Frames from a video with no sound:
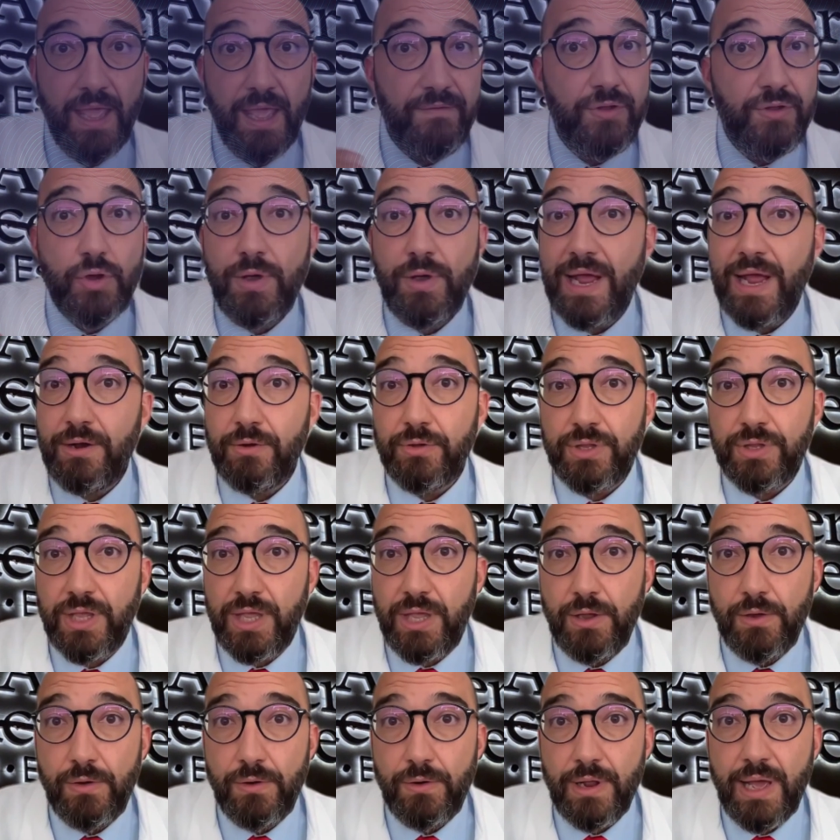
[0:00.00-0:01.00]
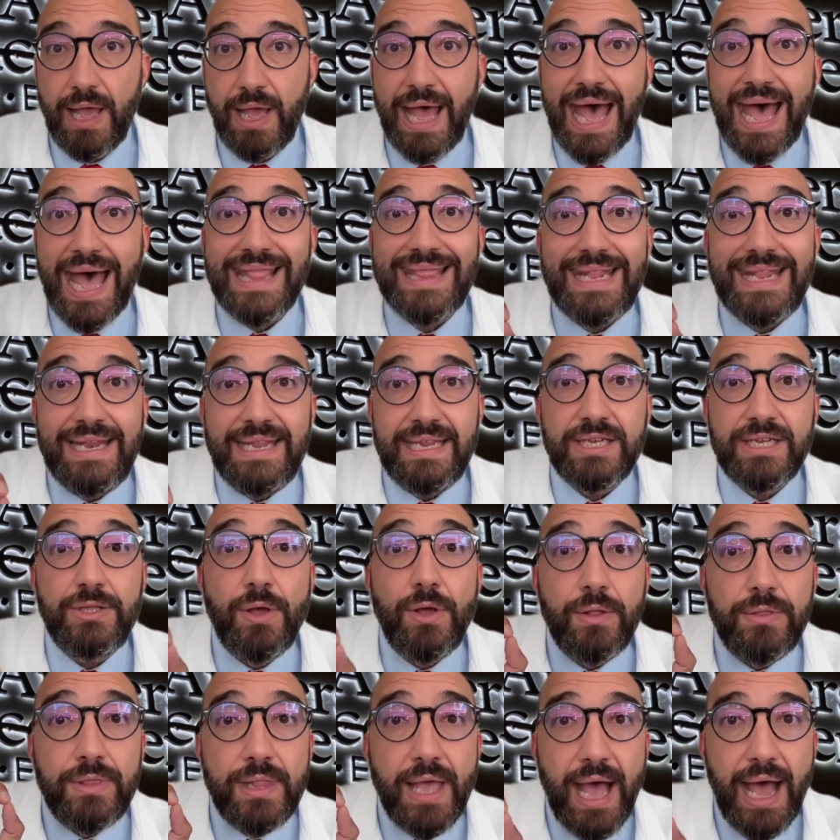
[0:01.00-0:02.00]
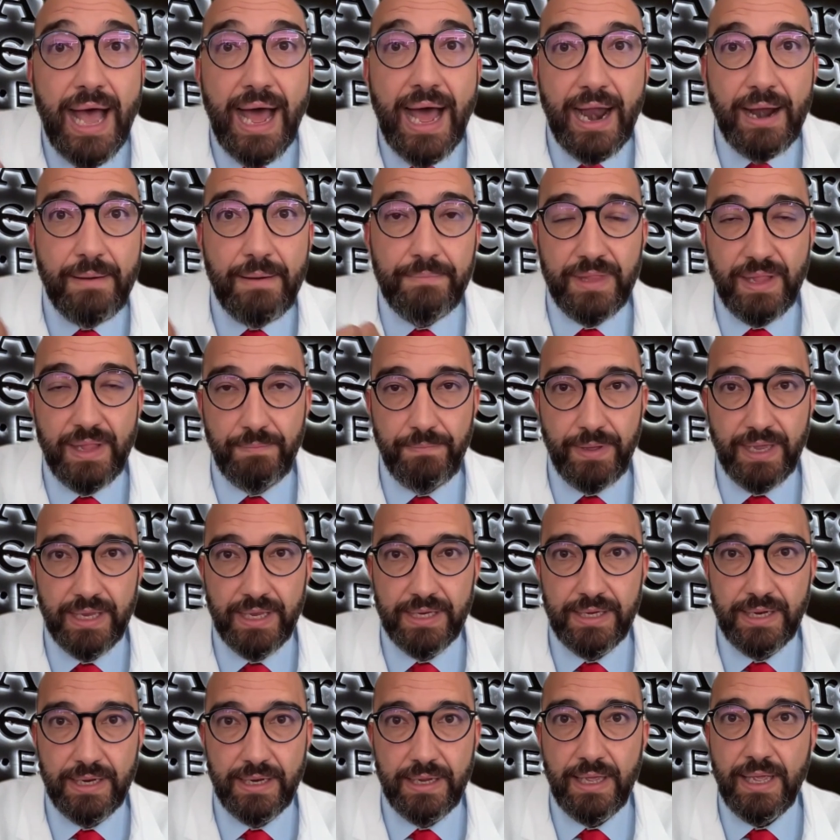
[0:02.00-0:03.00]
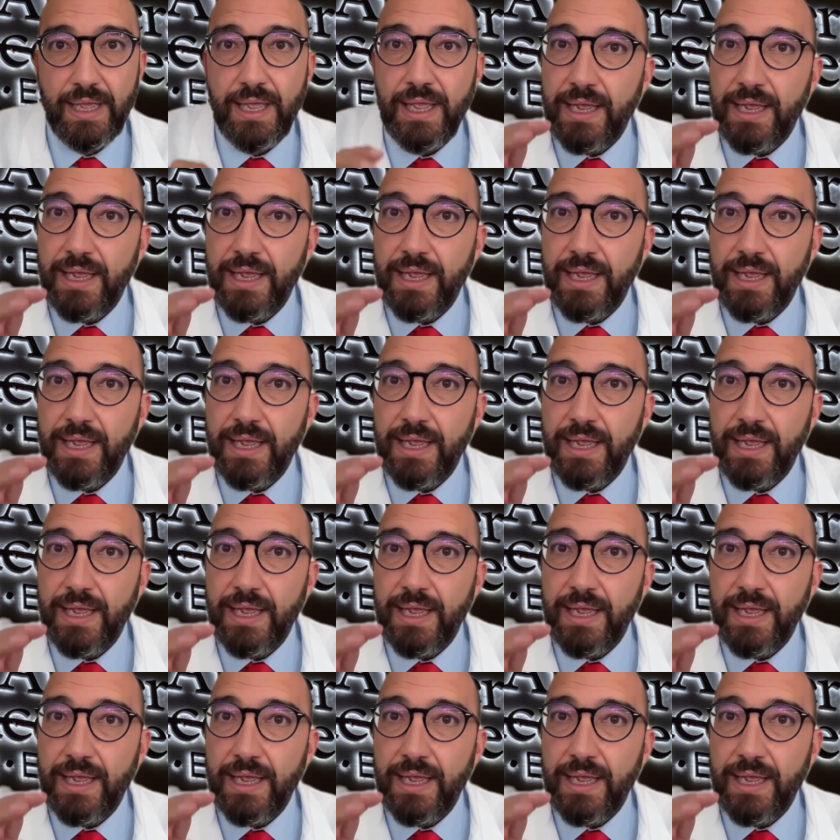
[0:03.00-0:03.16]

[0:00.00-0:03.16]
If you cannot cure, at least don't harm the patient.